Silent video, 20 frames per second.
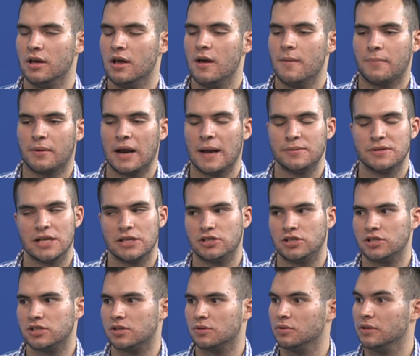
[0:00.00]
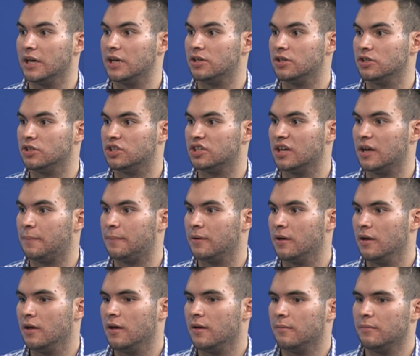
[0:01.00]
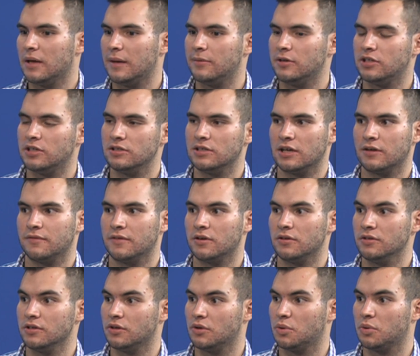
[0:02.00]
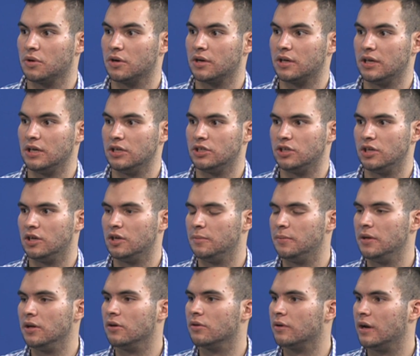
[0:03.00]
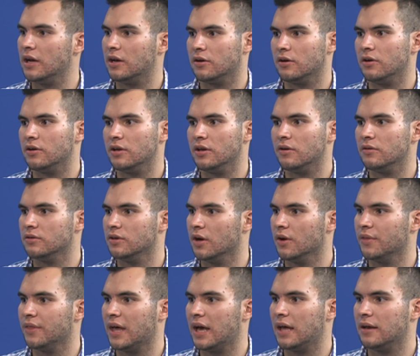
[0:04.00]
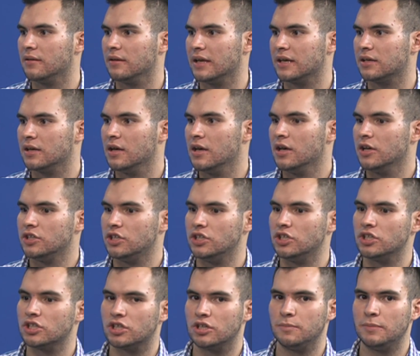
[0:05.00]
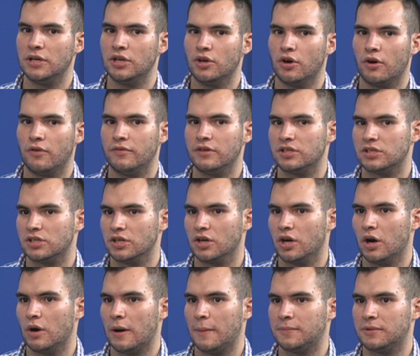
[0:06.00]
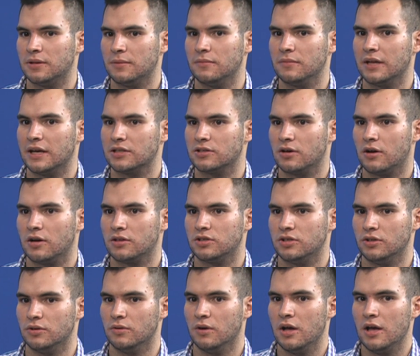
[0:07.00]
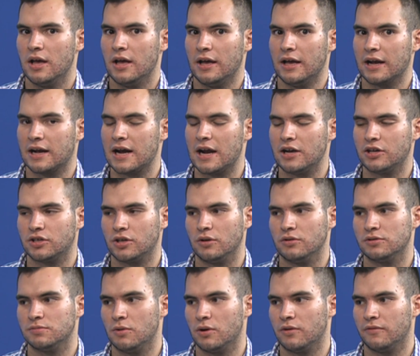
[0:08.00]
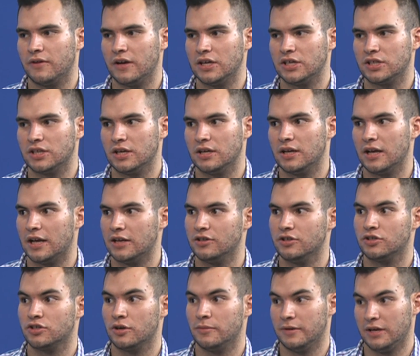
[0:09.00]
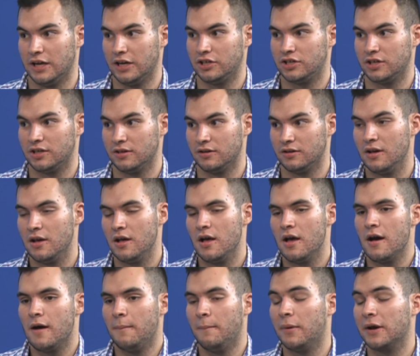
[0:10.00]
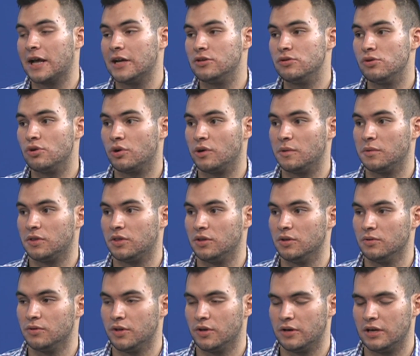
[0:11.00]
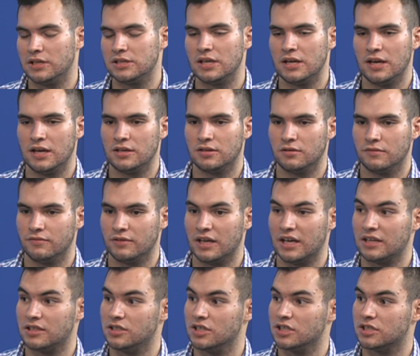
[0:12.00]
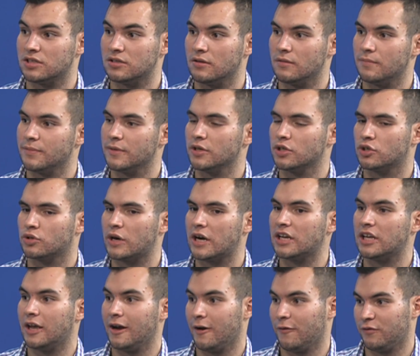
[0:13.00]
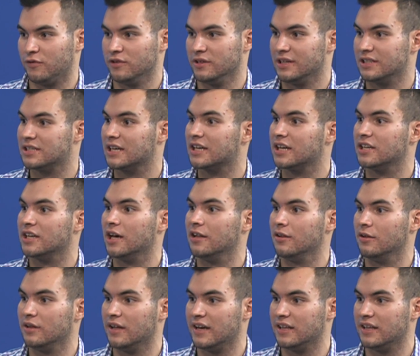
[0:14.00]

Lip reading: Perhaps that's just a relationship. Maybe she's like very quirky. She could be a great girl. You don't know that. Like she just could be nervous to go up and like talk to you. It kind of shows motivation and determination. But I do agree with you. There is a hint of like just tread carefully. It's like a yellow light.